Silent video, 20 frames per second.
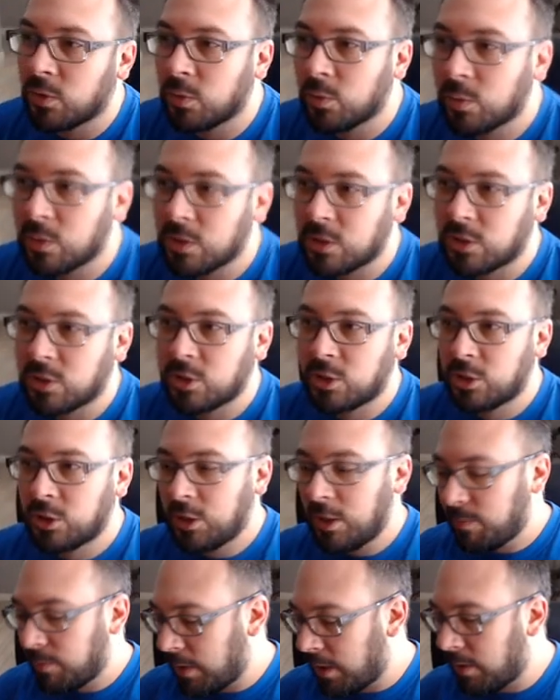the
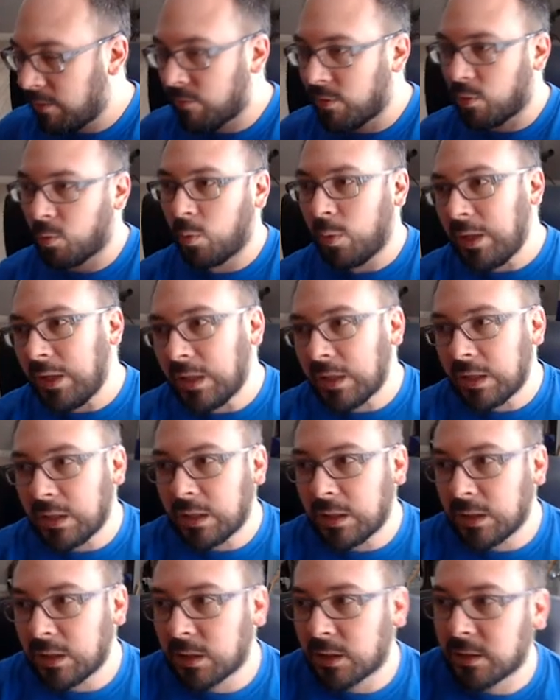ship of the week,
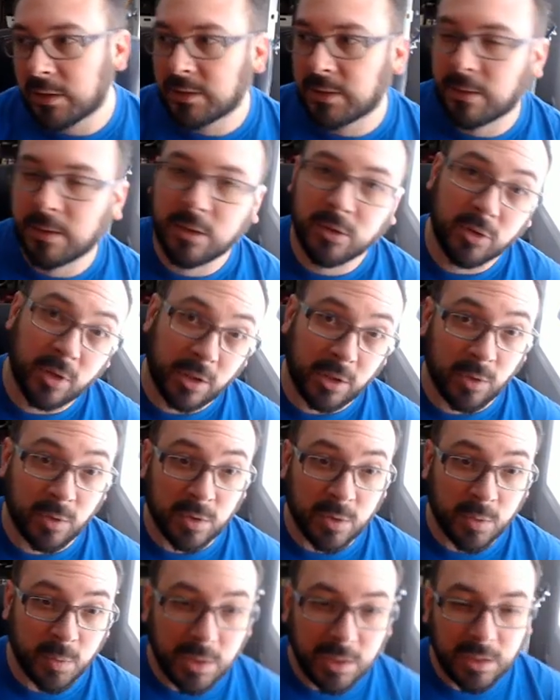because I'm going to try to do
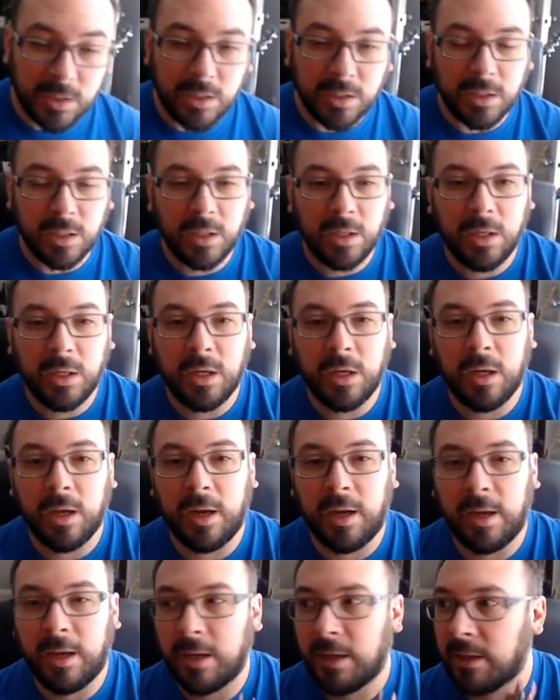this weekly.
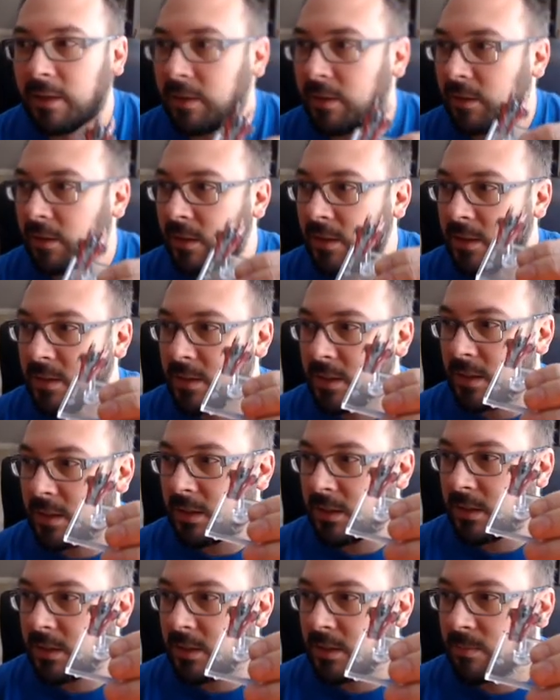And this
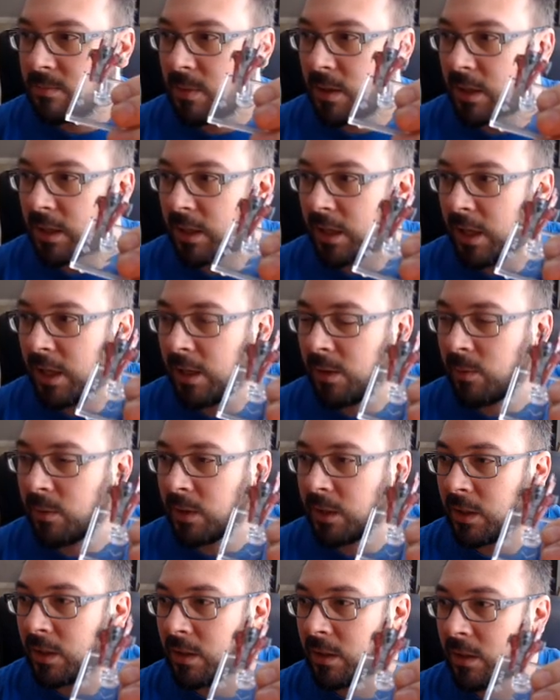is my
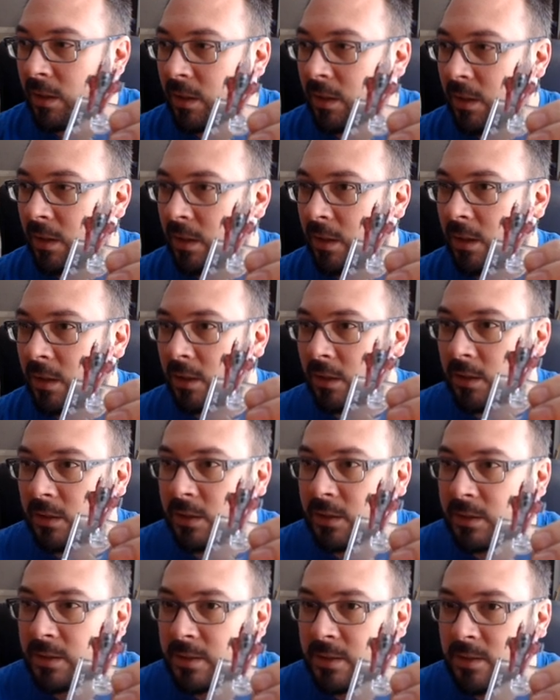Xwing.
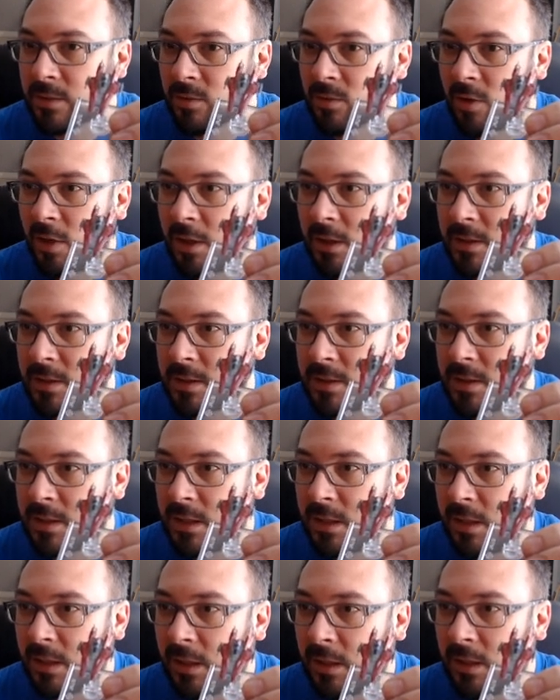Let's try to
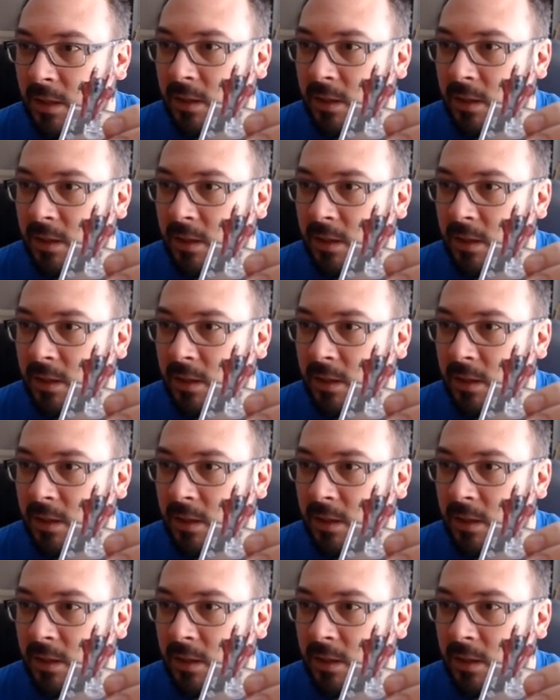see